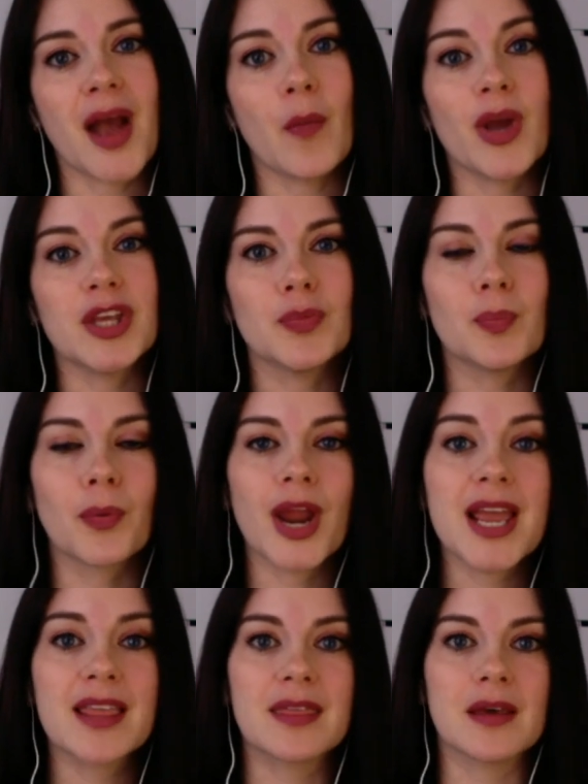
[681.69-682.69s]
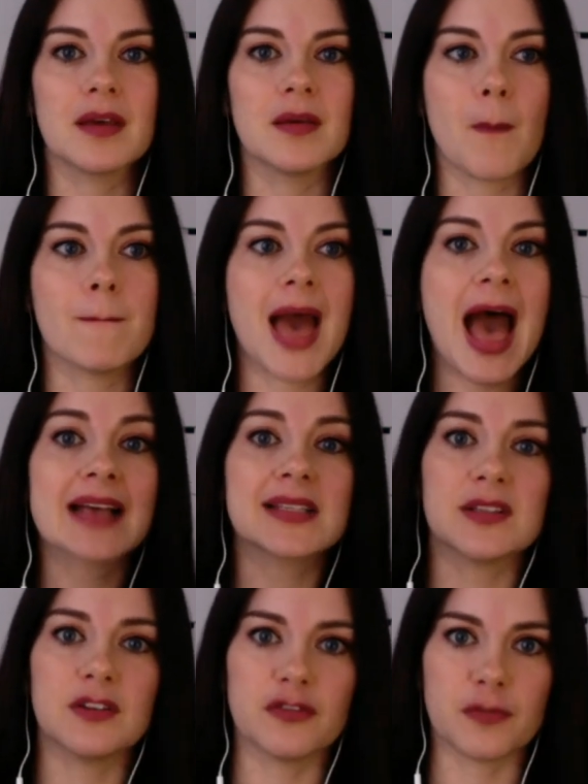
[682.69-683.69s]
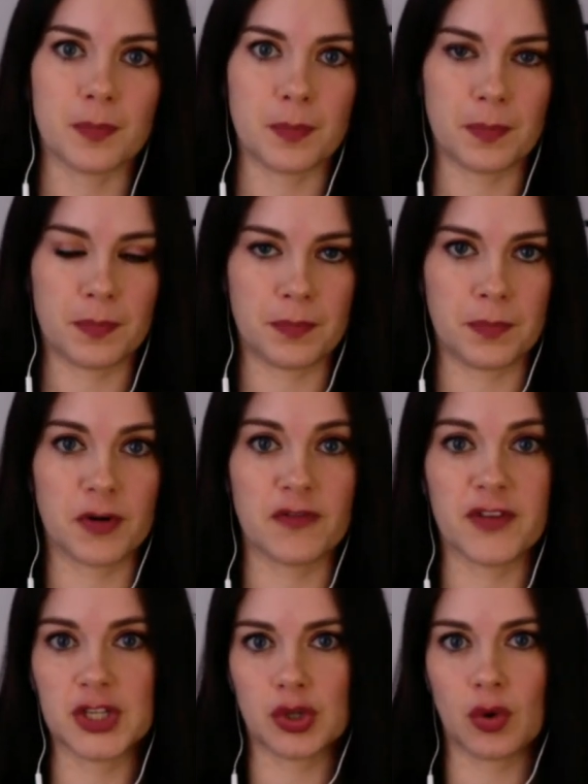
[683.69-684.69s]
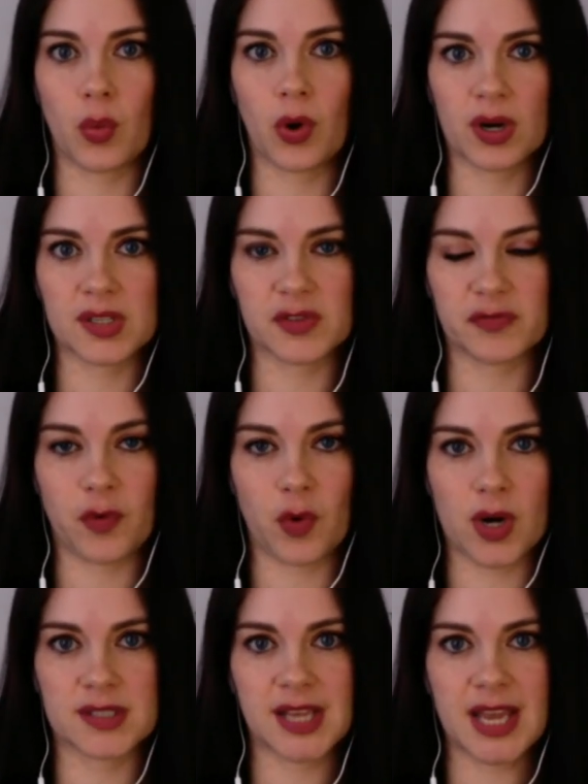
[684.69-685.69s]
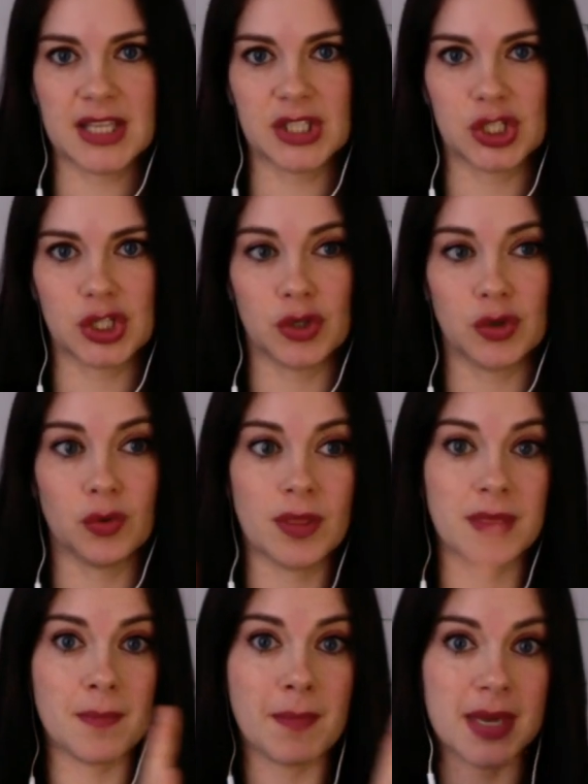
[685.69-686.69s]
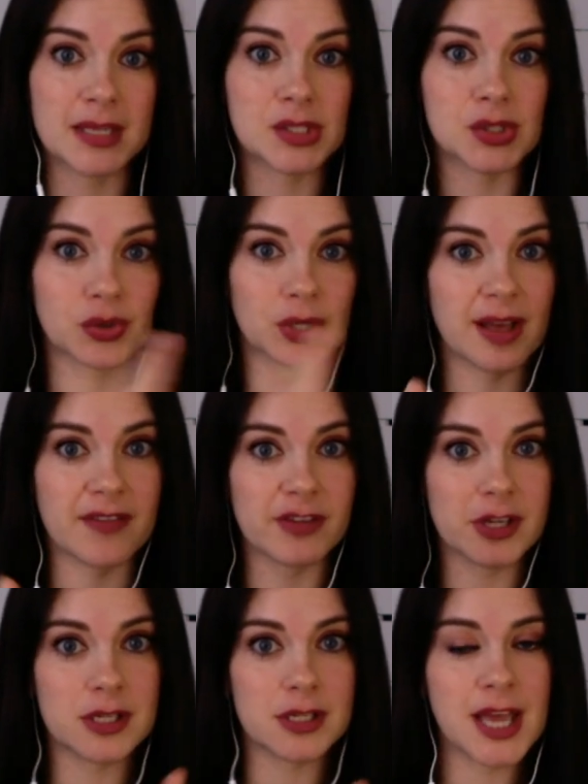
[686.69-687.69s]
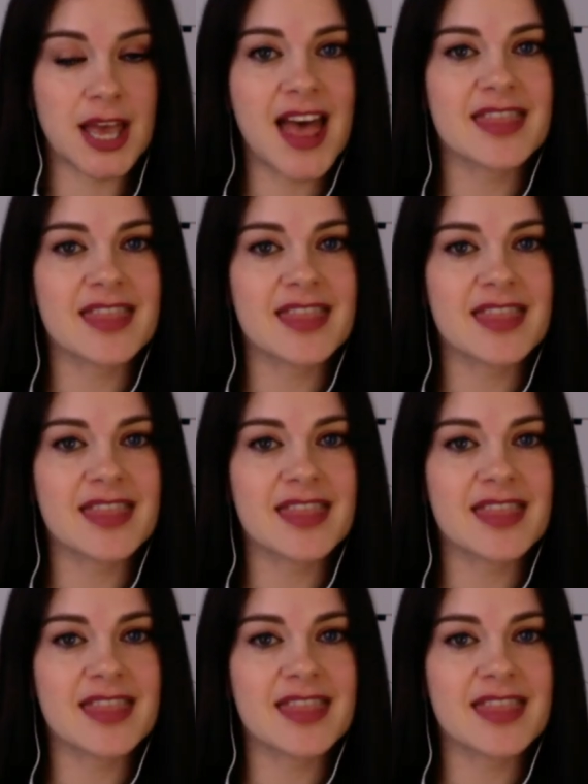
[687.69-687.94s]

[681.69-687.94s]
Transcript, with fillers: And when you break the massive provincial workforce into the ministry level,